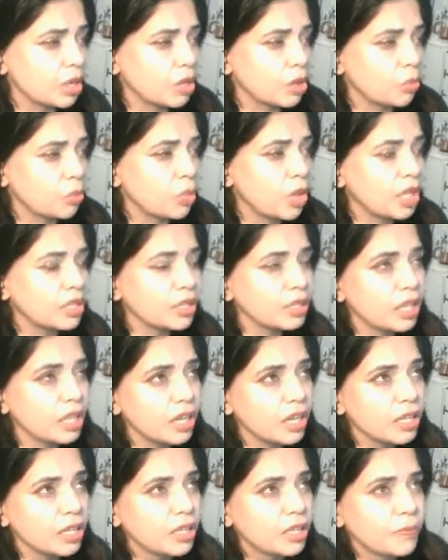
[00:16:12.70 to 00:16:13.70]
Well,
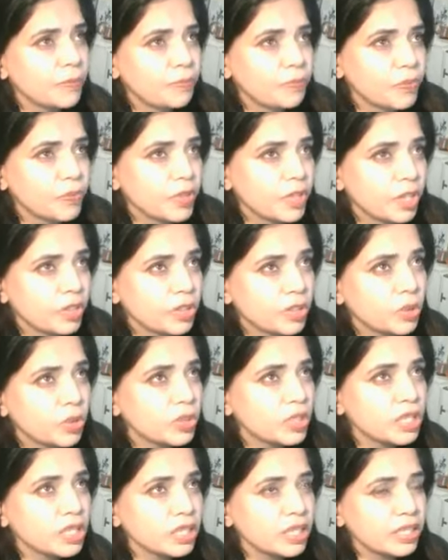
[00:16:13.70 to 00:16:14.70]
the
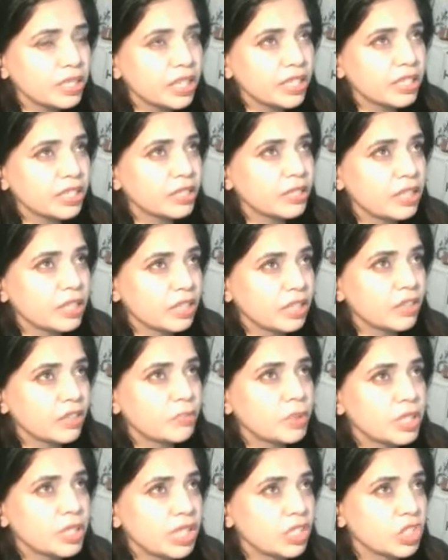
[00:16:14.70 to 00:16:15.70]
only thing that I can
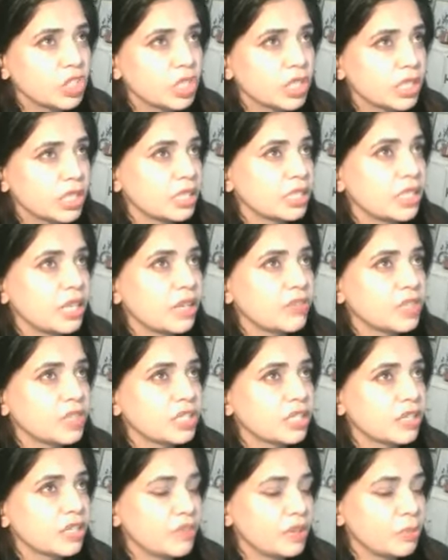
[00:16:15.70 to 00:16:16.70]
think potentially is
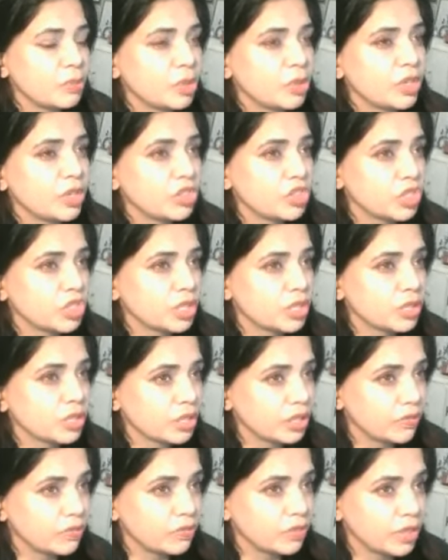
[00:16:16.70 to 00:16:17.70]
obviously if immigration is
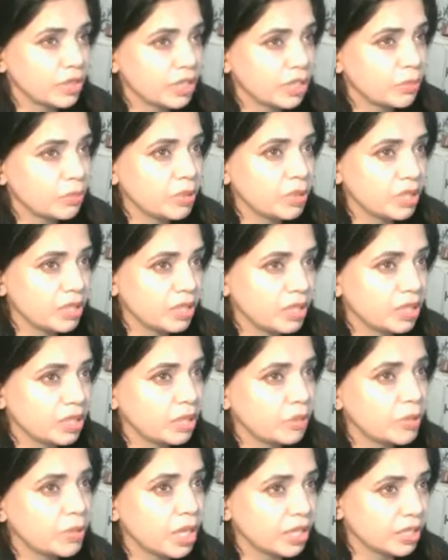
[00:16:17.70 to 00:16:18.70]
looking for him and then they
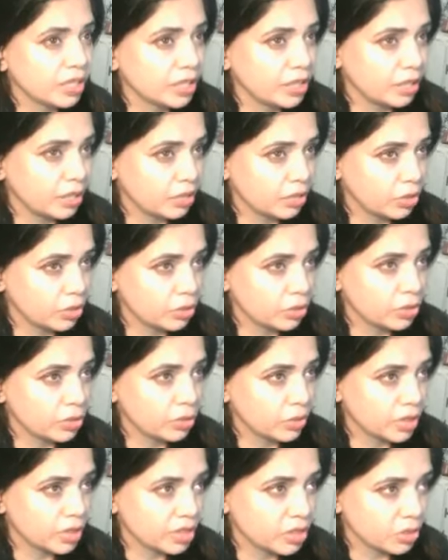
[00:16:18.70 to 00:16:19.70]
come knocking on your
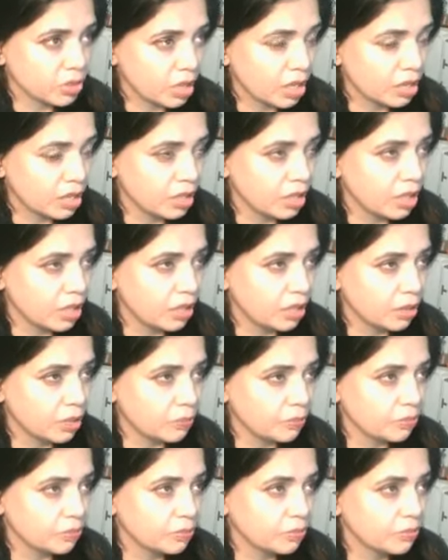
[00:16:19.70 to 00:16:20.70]
door is,
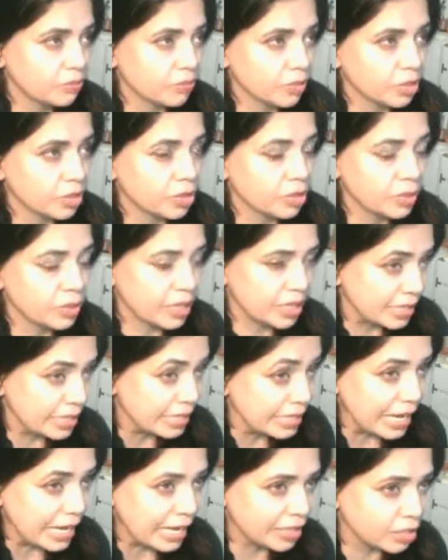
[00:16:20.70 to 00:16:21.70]

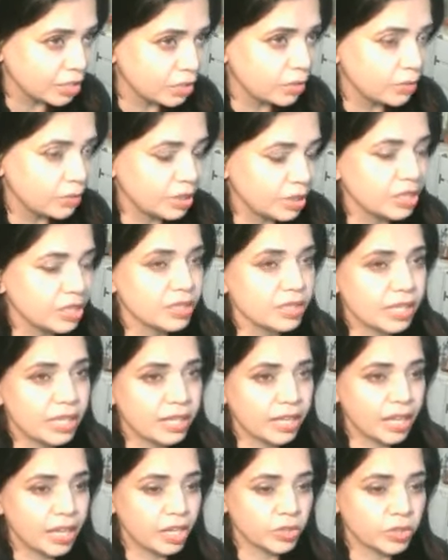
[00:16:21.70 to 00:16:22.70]
instead because that
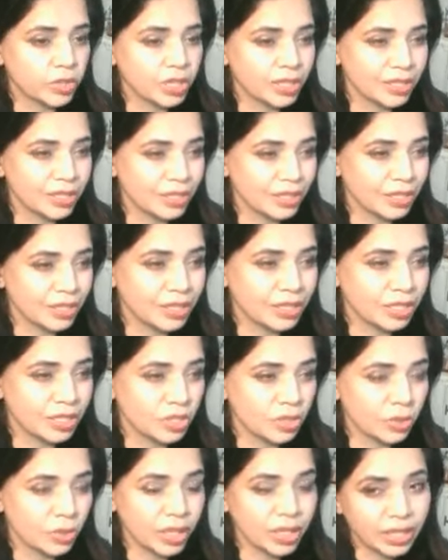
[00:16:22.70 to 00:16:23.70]
address is
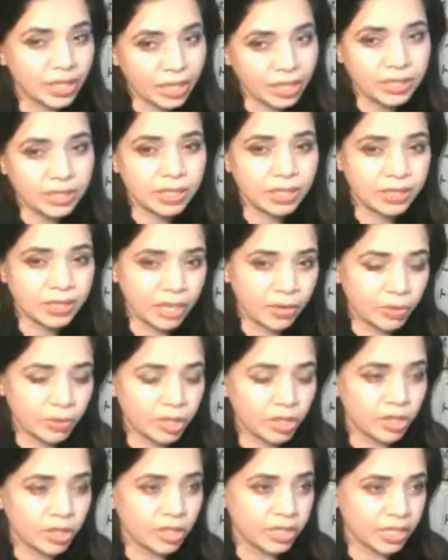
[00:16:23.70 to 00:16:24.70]
listed. Yes, in that
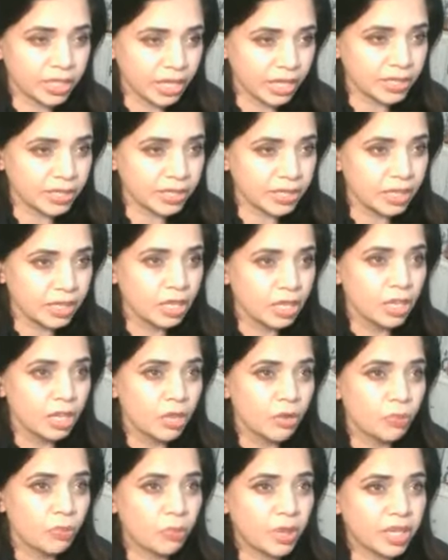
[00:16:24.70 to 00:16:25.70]
regard, yes.
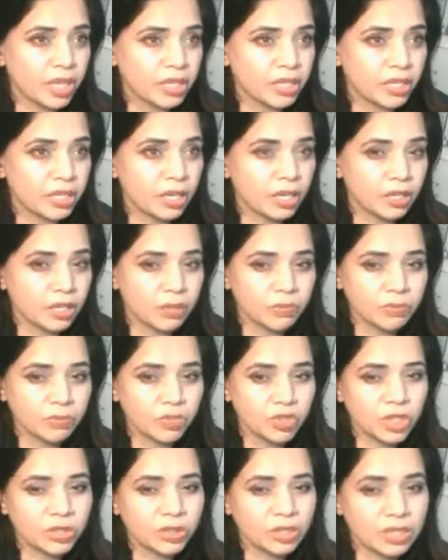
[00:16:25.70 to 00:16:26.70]
But
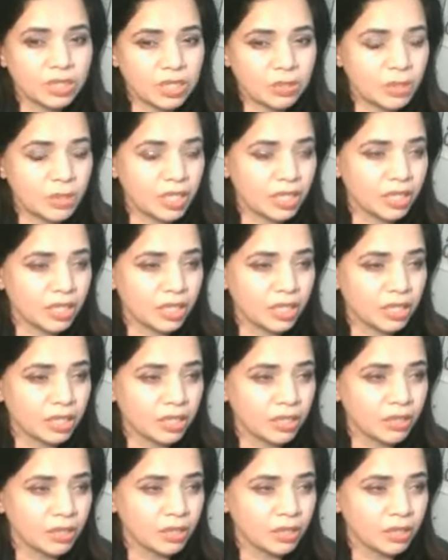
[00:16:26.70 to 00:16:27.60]
generally speaking,